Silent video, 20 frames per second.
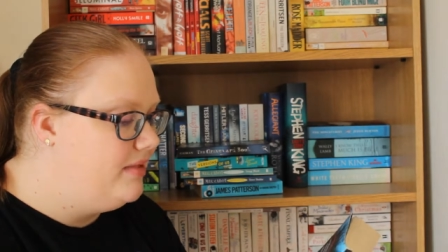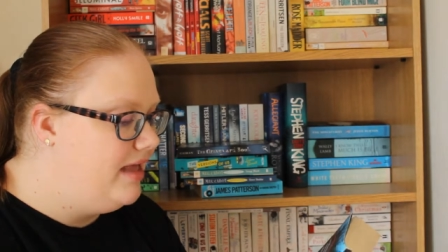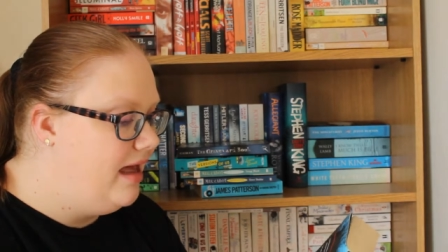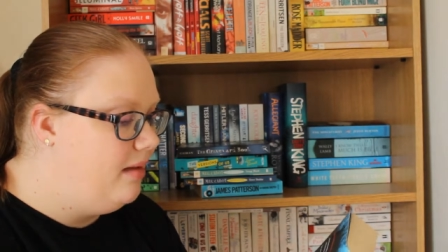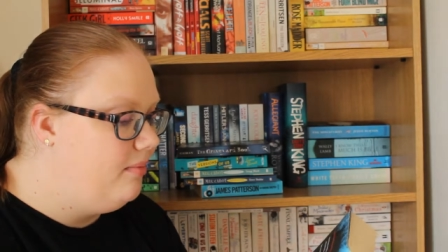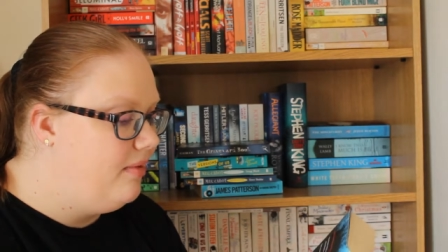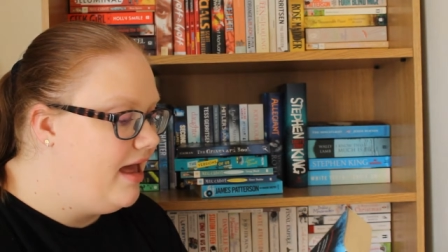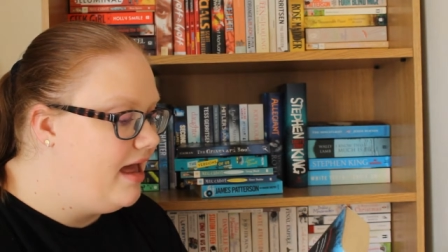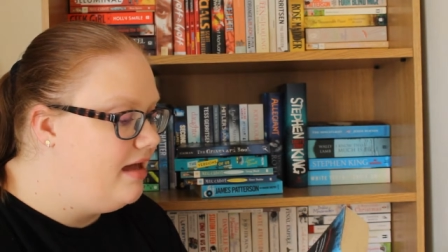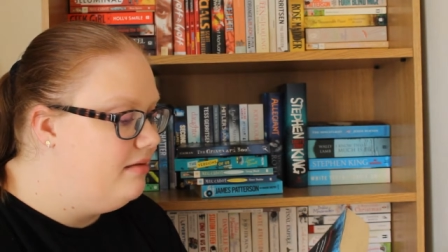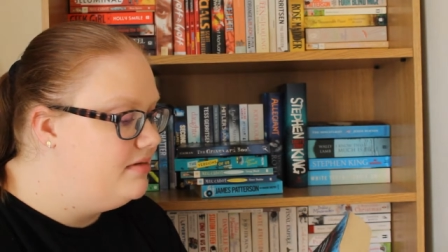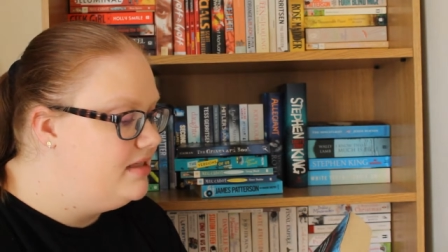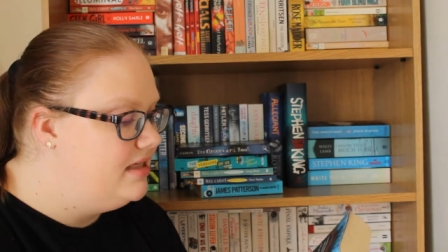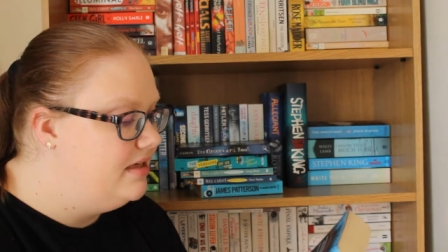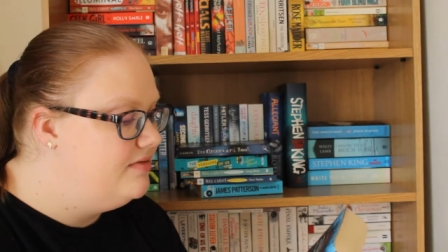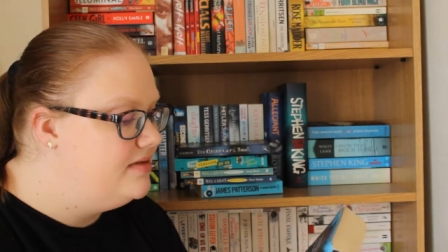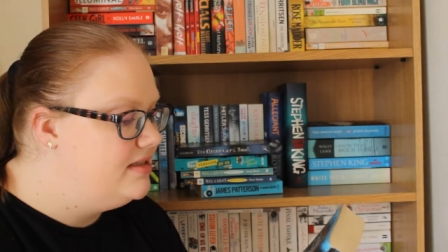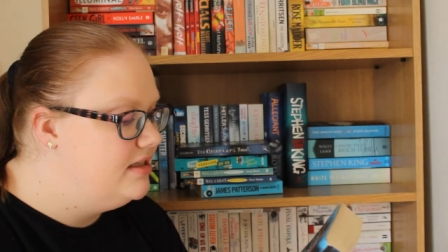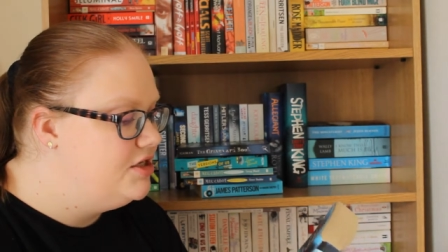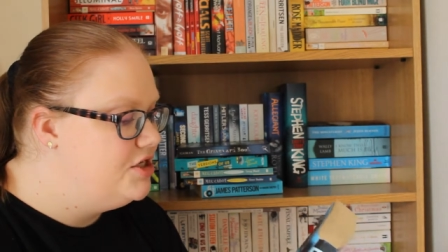kept
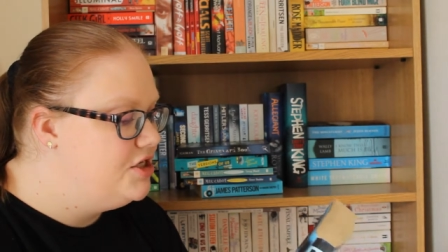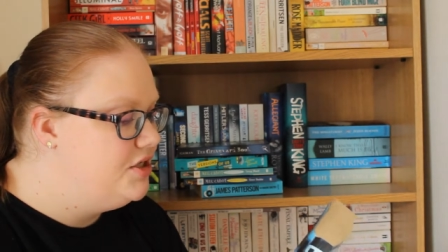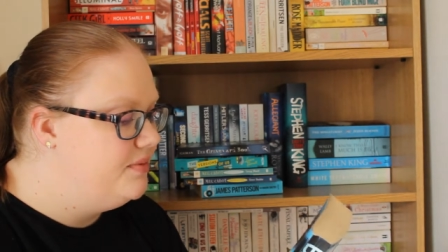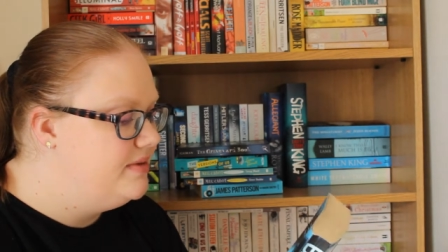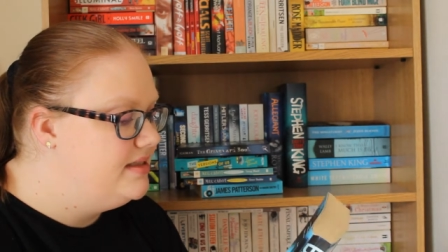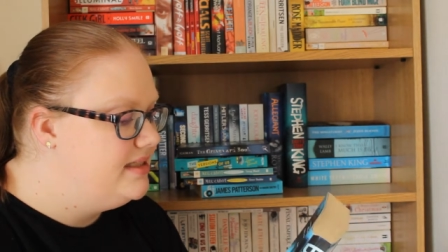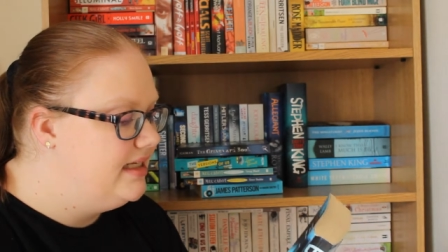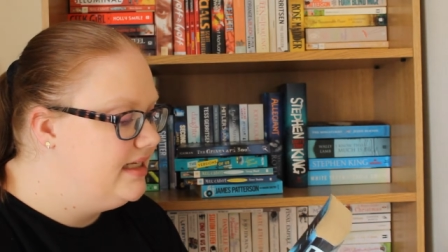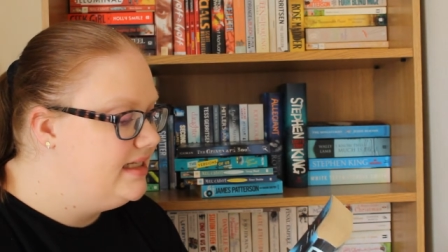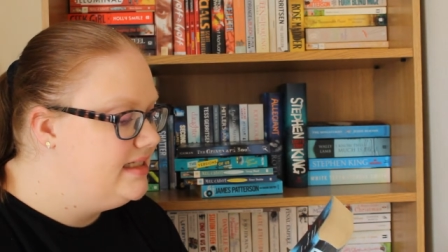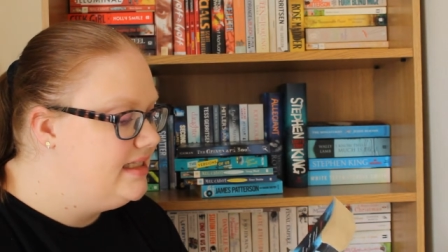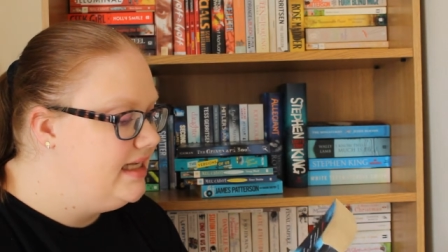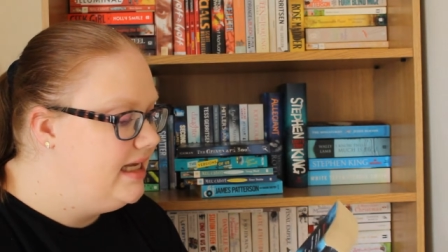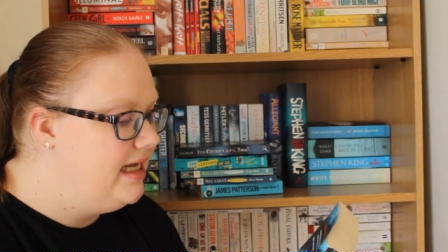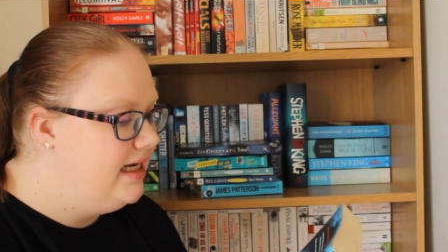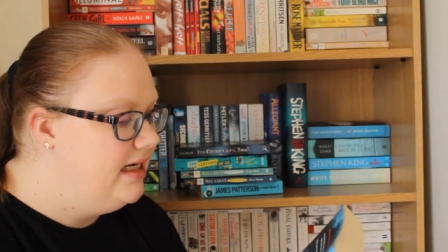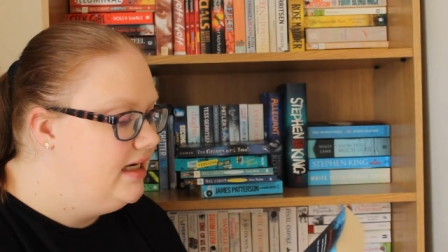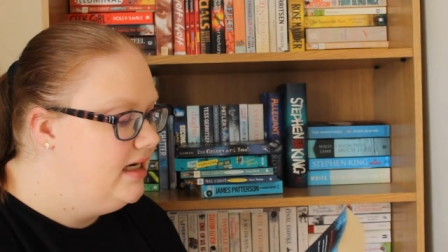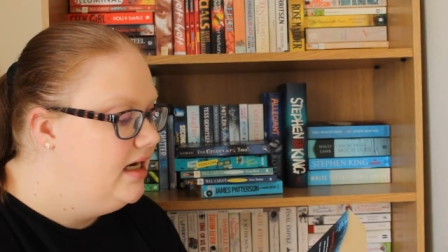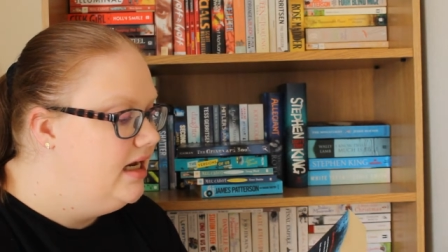captive since she was
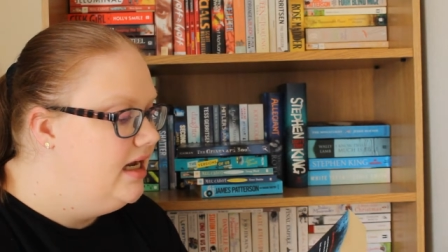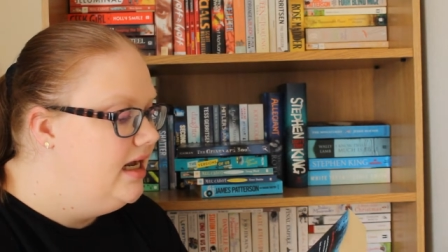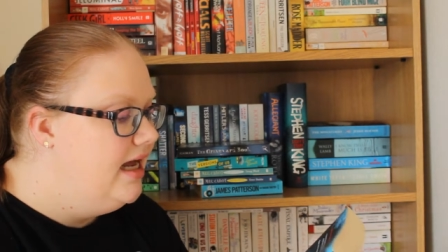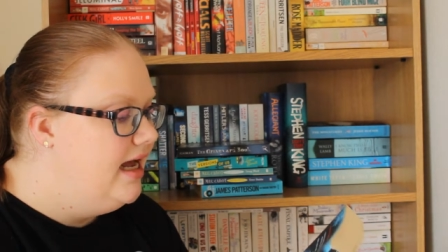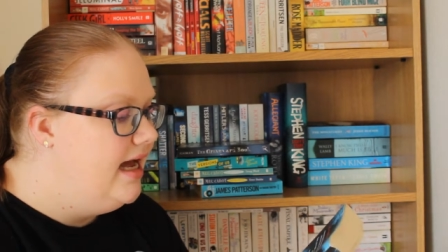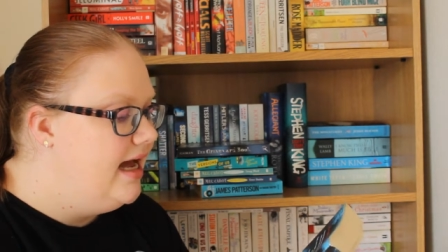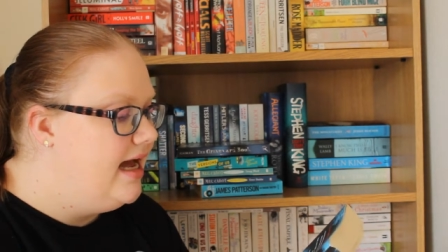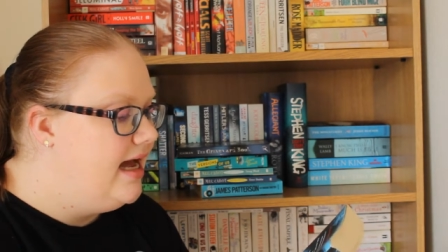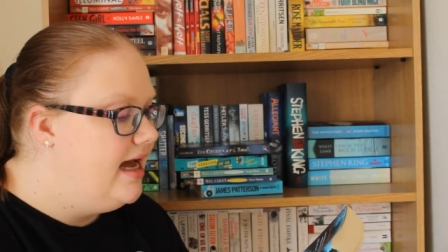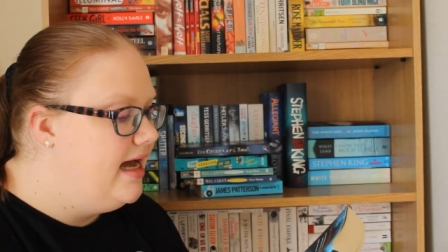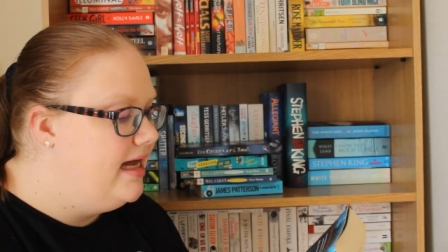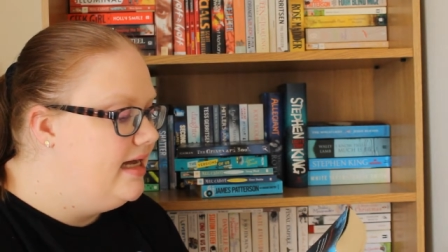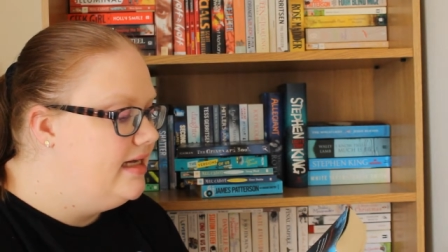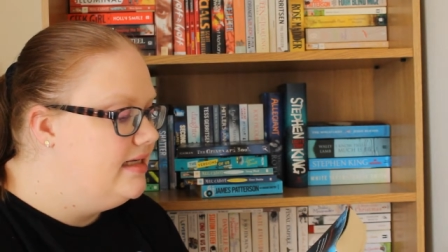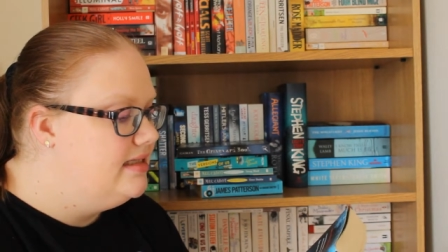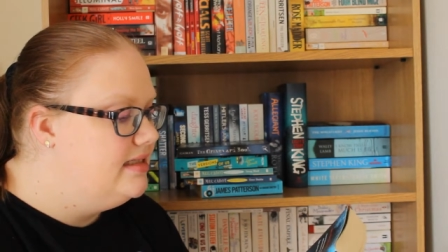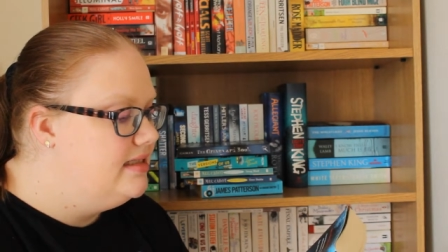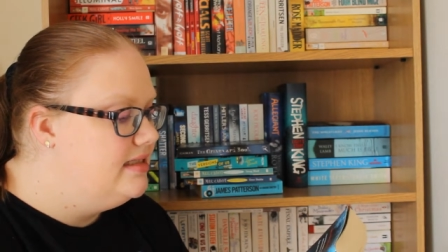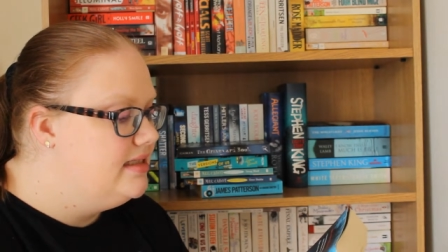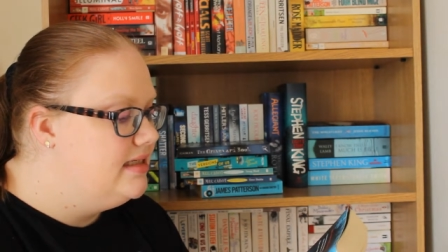16
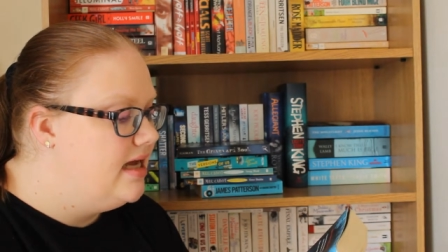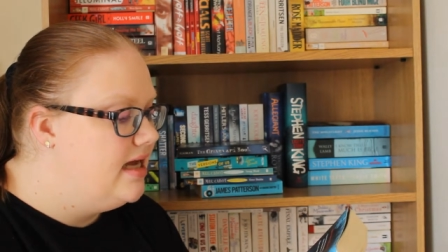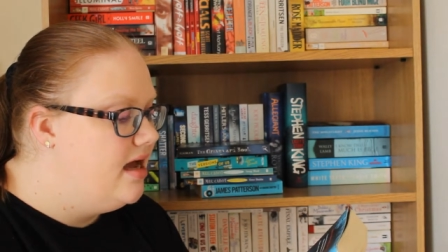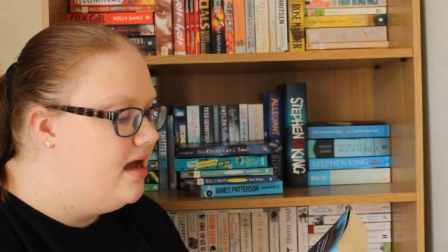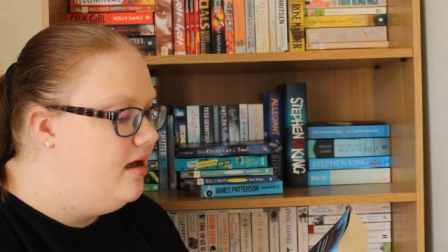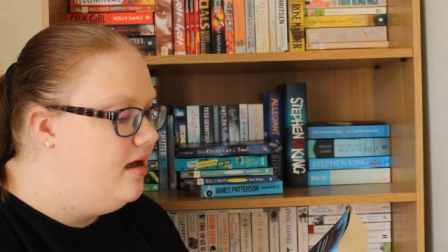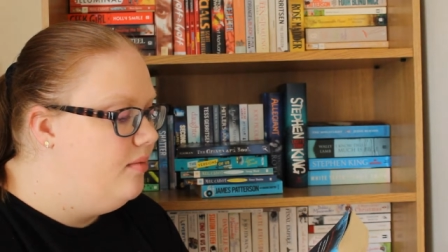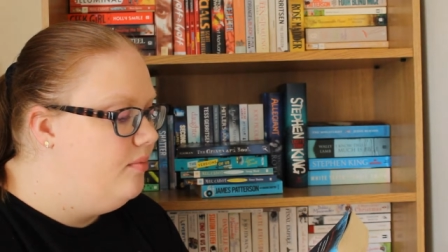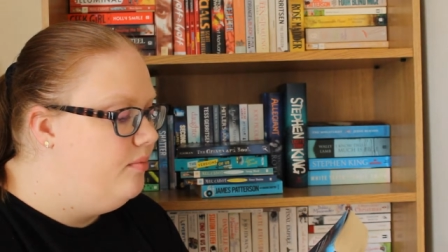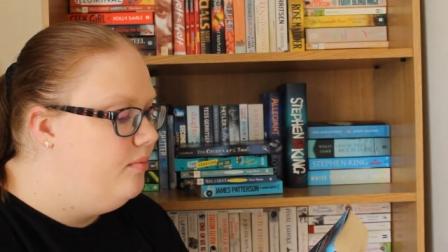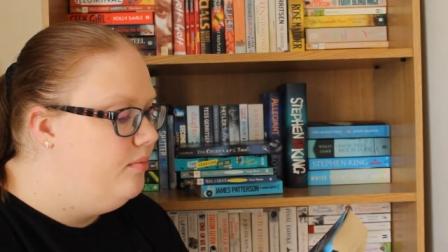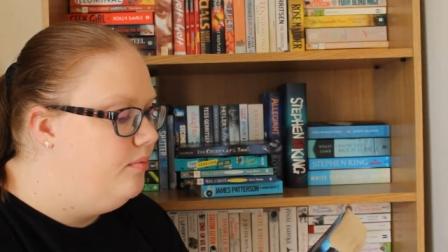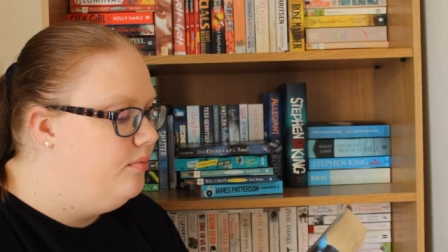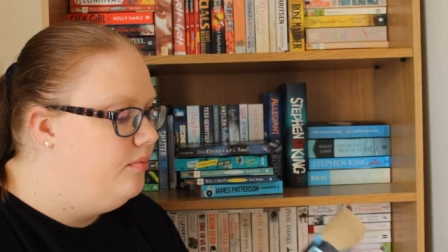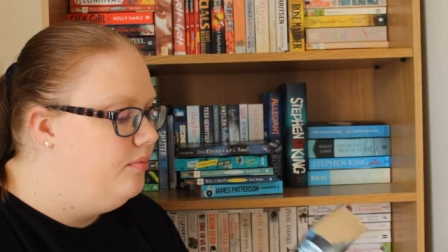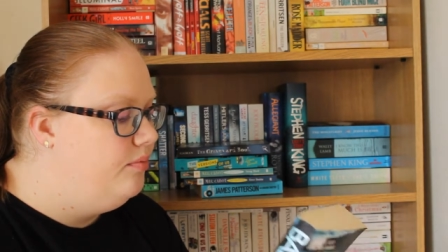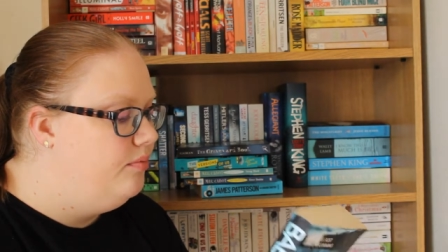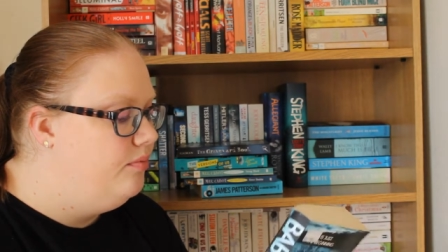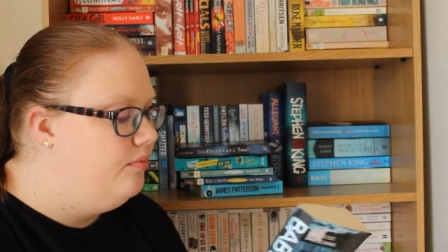and um,